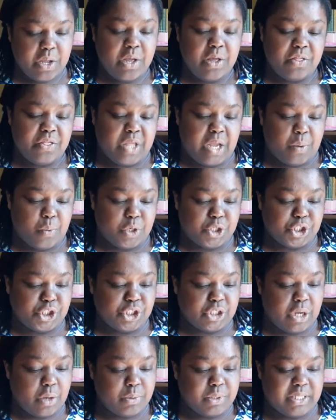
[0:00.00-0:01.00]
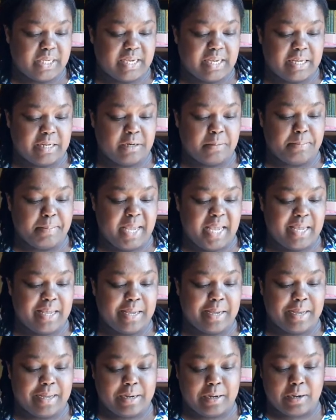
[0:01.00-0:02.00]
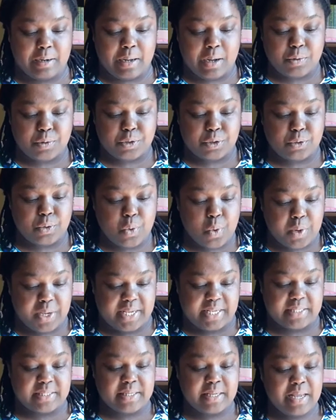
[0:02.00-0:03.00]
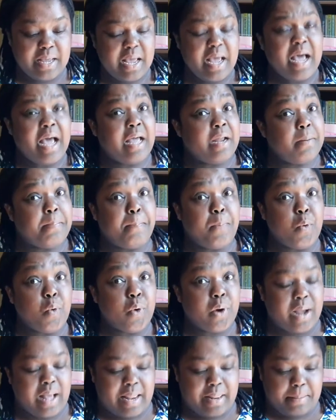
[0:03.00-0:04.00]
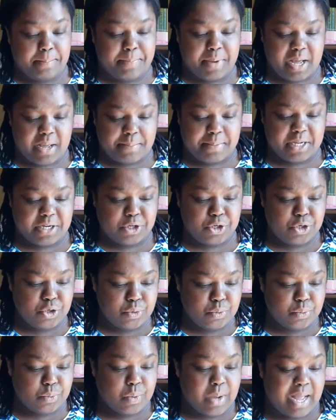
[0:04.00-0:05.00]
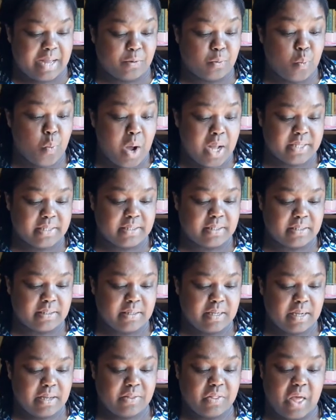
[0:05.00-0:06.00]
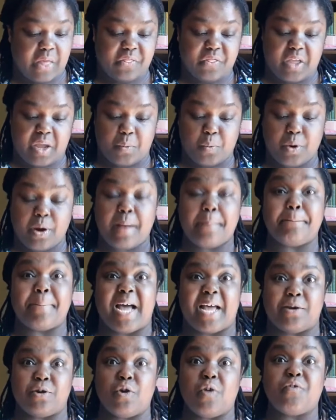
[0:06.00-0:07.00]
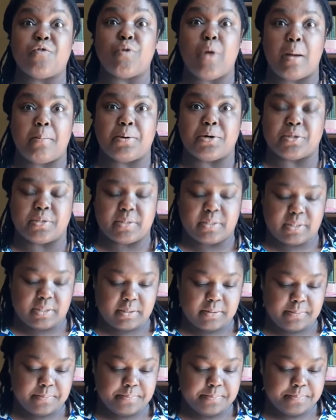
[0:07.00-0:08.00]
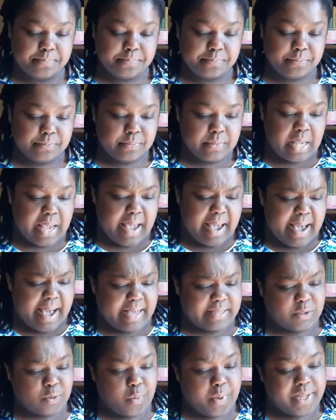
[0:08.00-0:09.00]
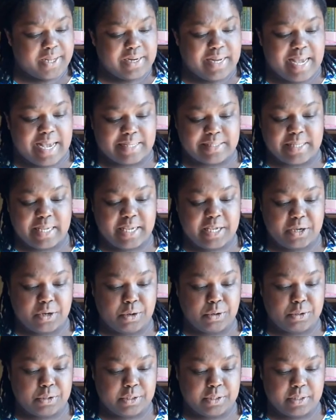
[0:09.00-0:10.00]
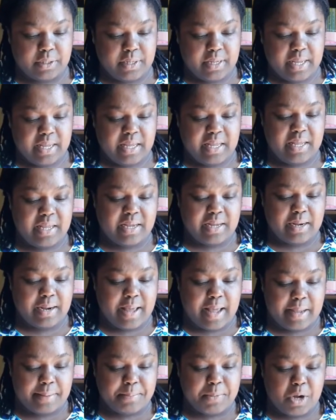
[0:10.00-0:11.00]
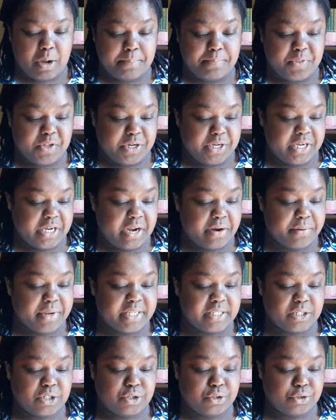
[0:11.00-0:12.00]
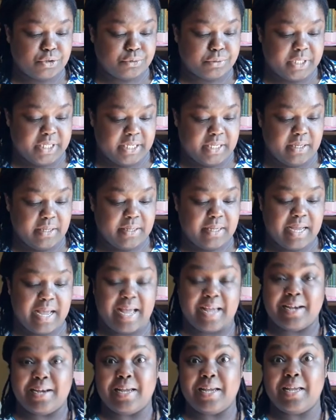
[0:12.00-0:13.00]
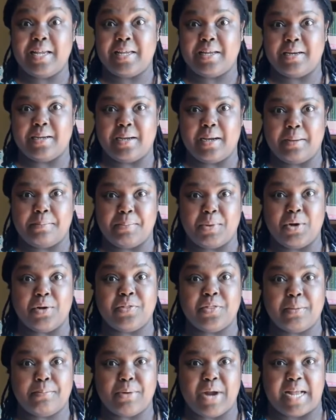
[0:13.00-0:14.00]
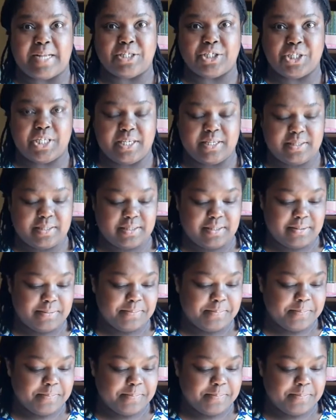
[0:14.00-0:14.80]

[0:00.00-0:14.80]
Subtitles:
They were shouting and making a loud noise, and poor Alibaba knew at once that they were a band of robbers. As quickly as he could, he climbed up the nearest tree and hid among the branches.